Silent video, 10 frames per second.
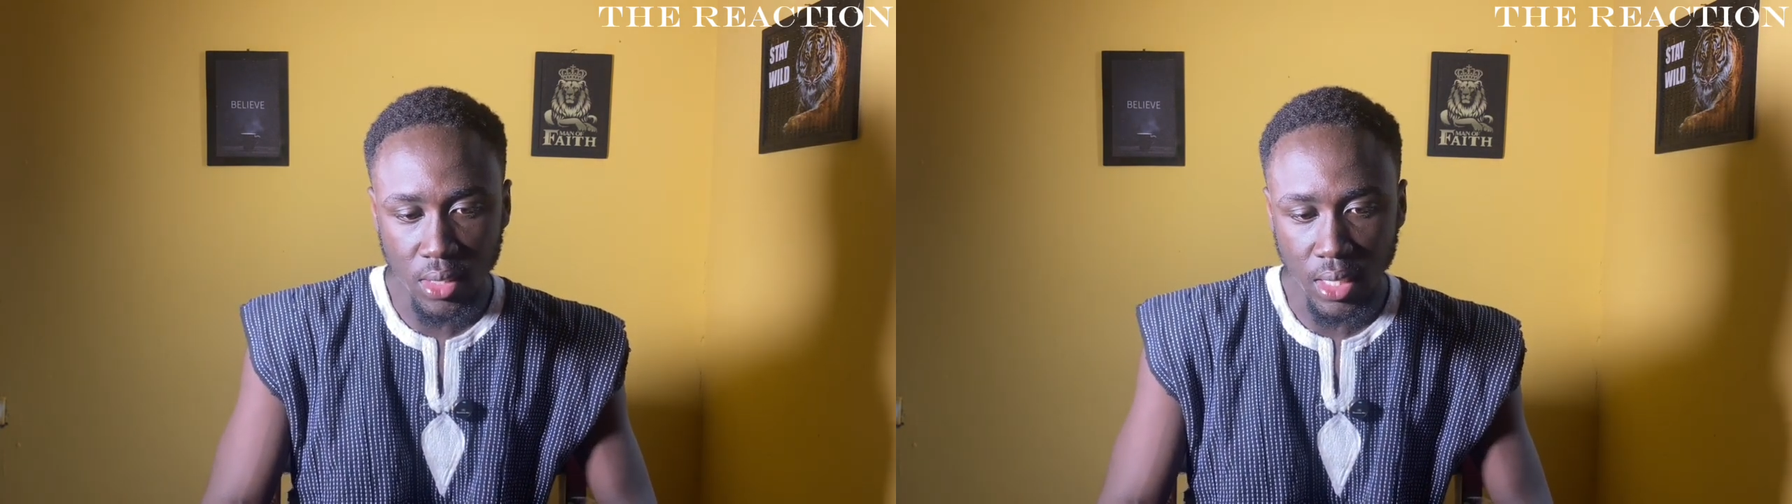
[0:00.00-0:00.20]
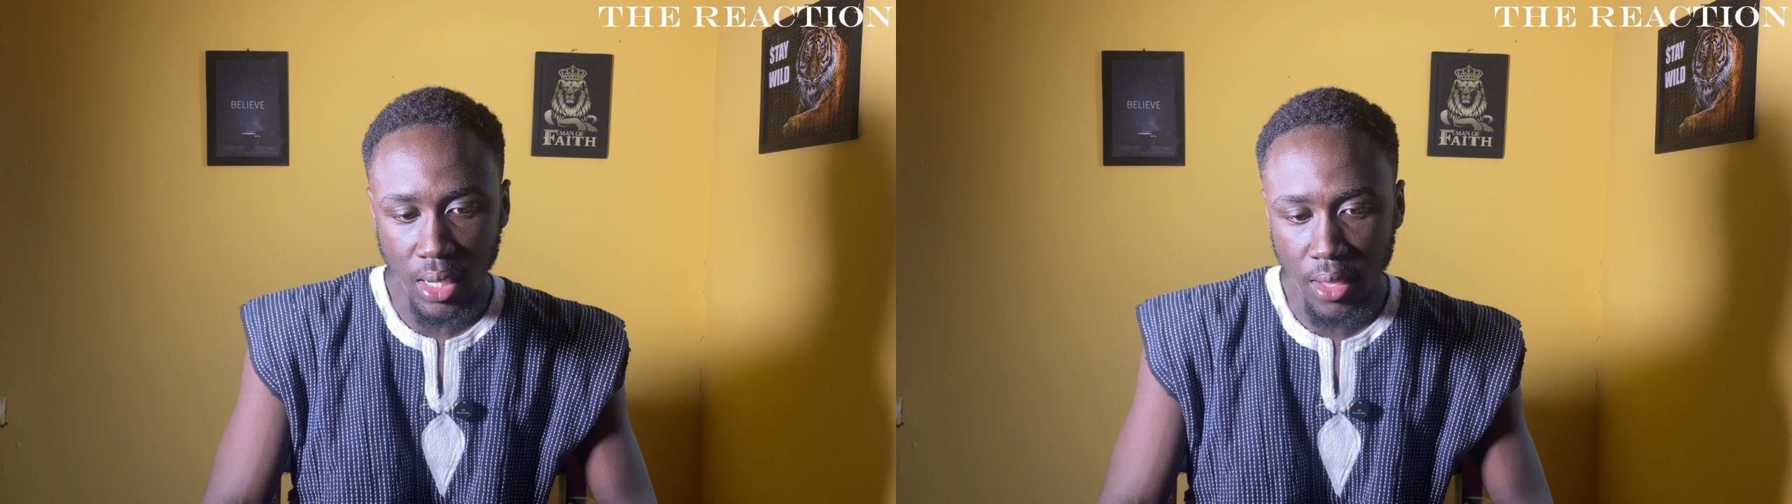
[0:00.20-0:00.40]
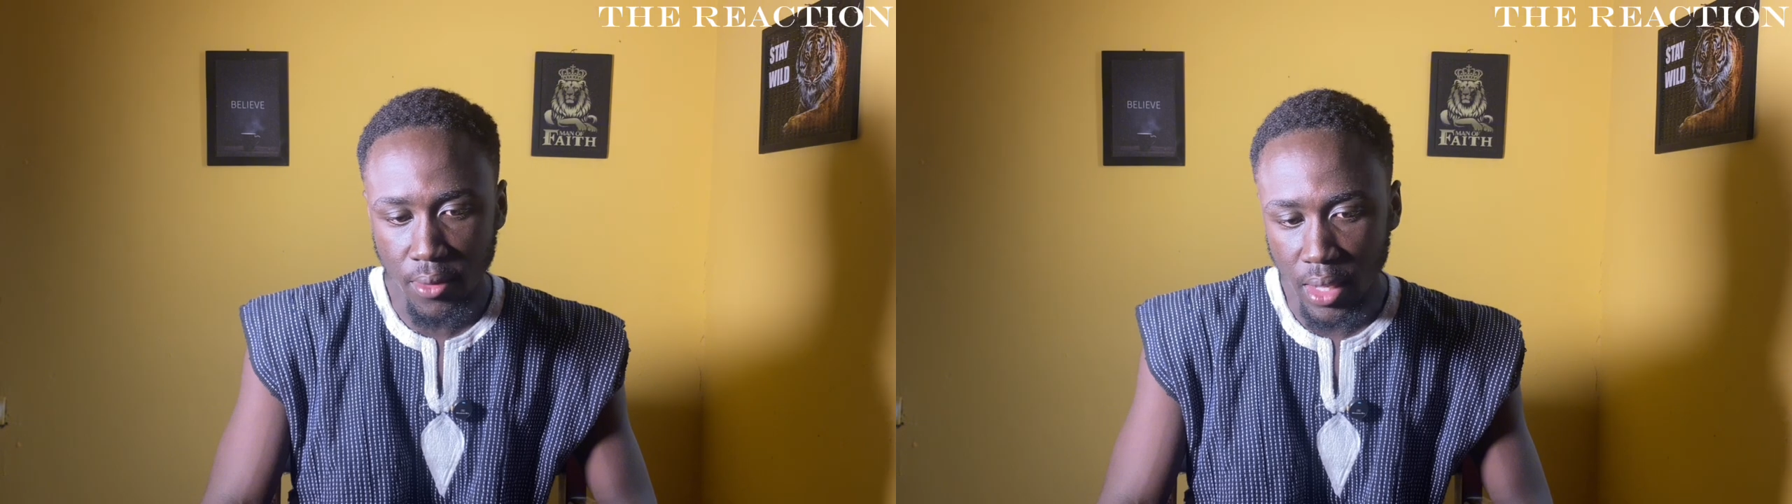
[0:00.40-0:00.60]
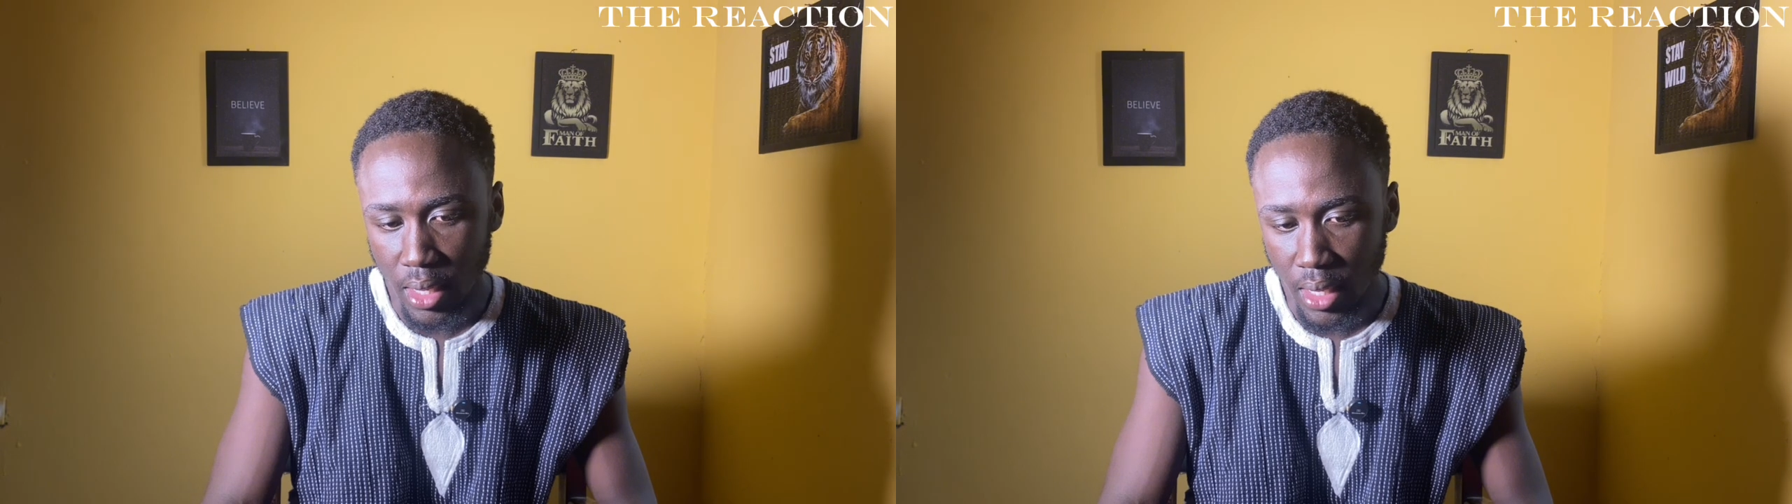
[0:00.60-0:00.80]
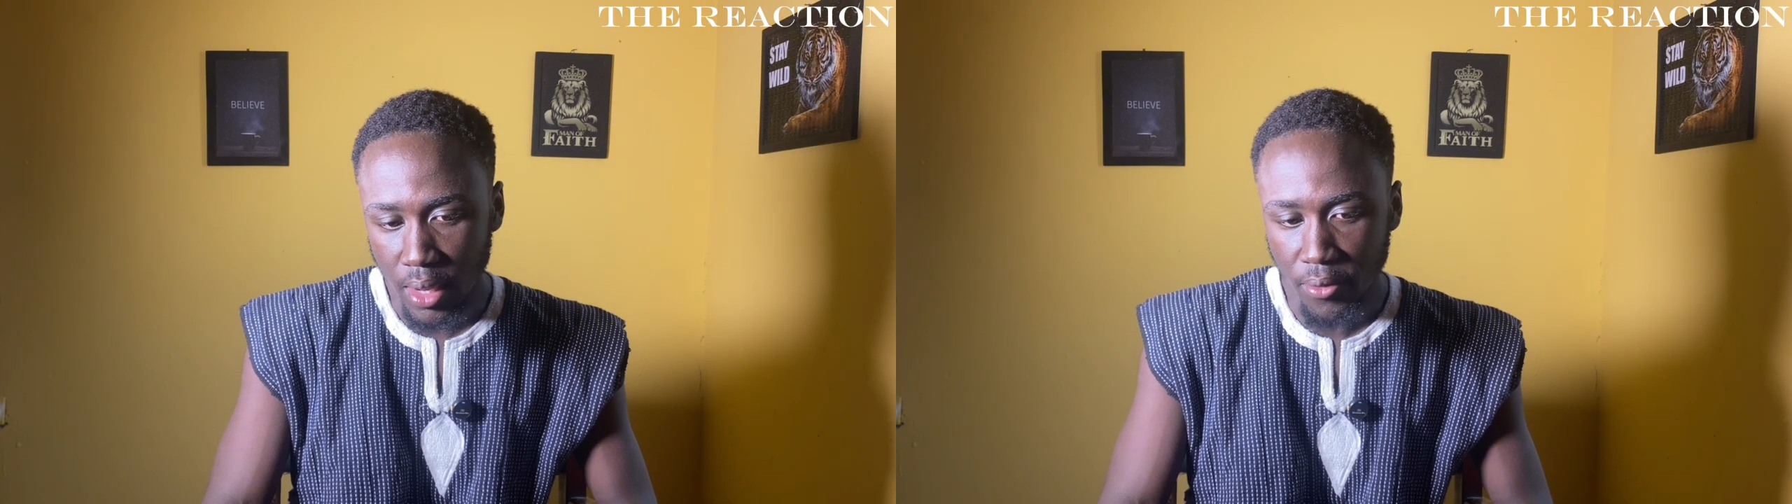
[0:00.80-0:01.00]

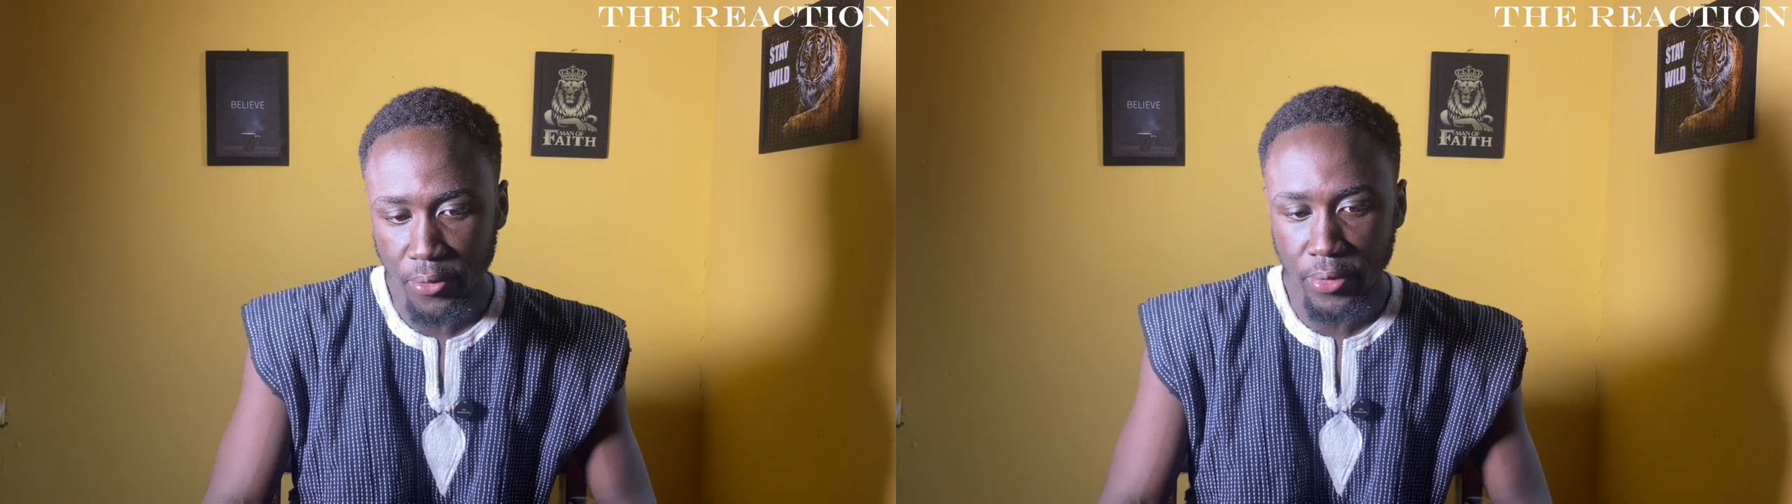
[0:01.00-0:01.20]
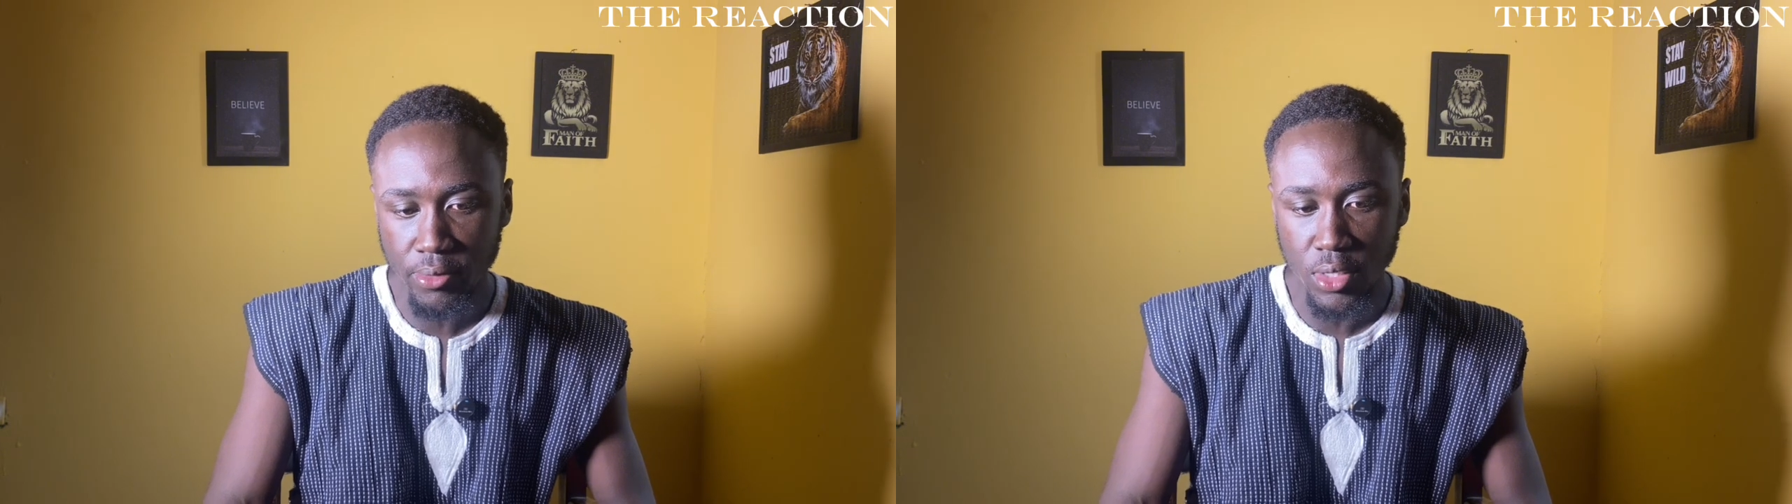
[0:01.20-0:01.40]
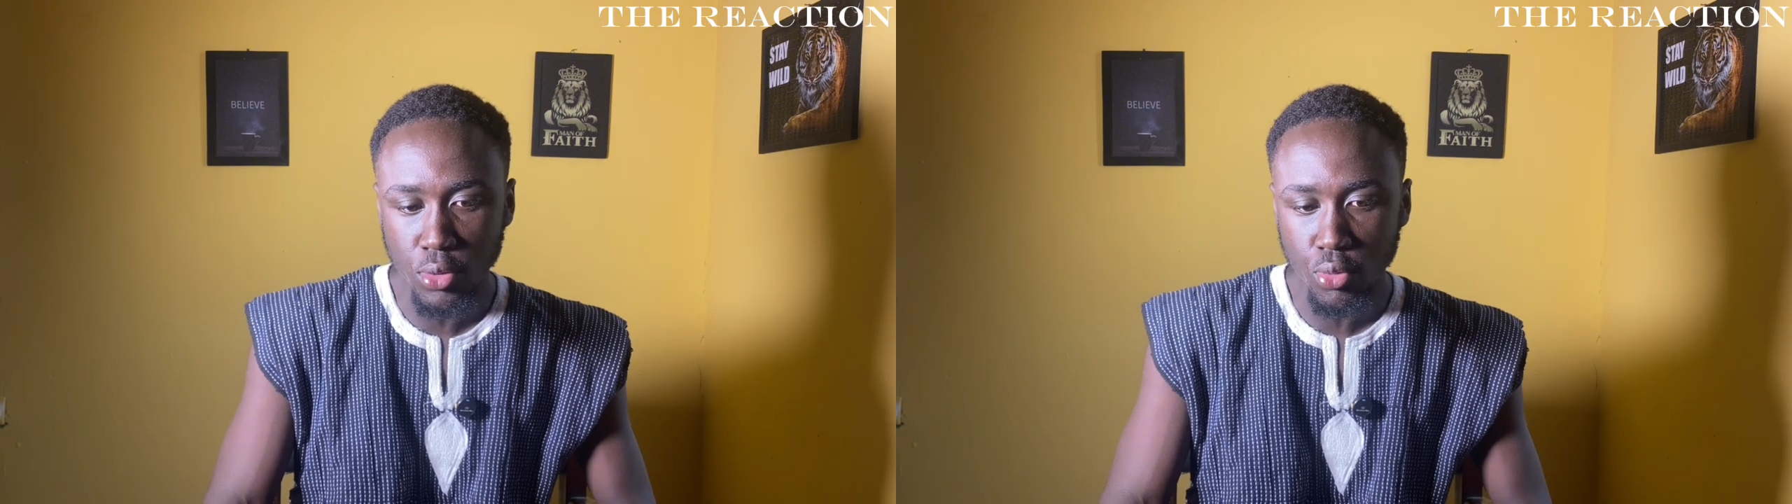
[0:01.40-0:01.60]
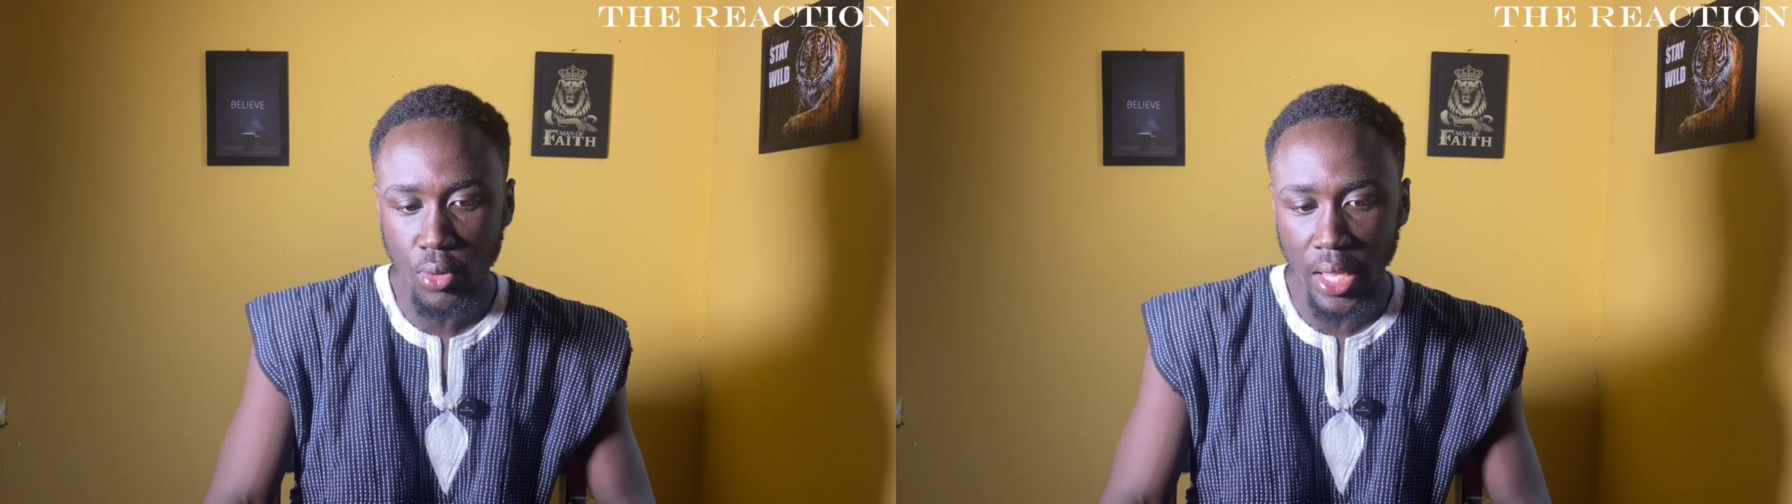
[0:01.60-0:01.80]
11:52